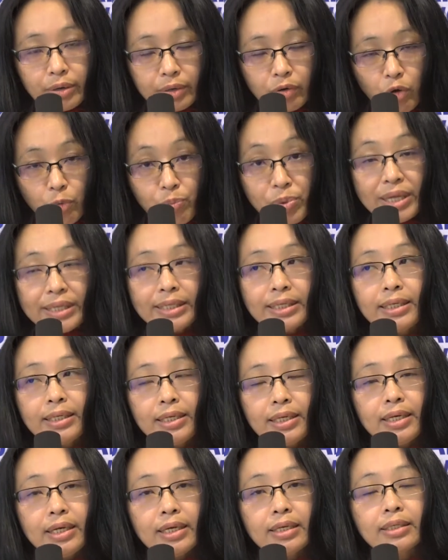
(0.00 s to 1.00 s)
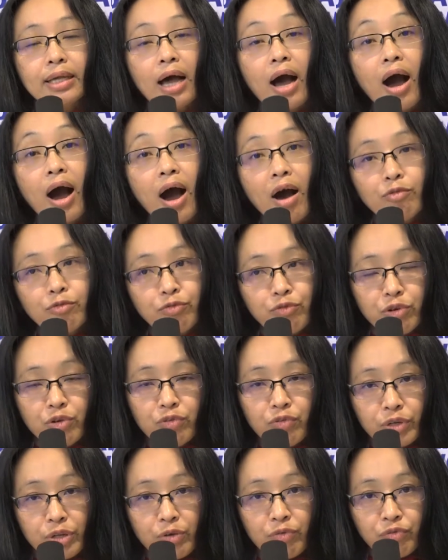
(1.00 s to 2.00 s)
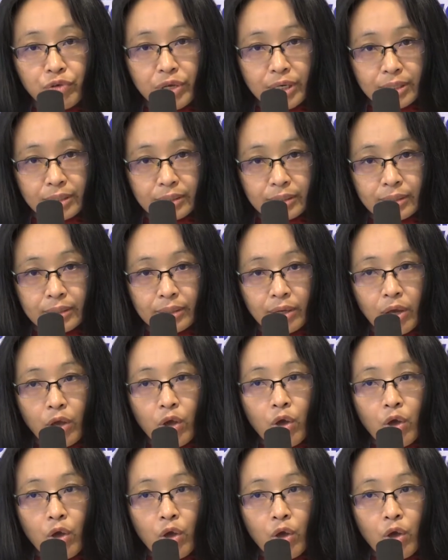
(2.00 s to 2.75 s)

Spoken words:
obesity is harmful for the fetus.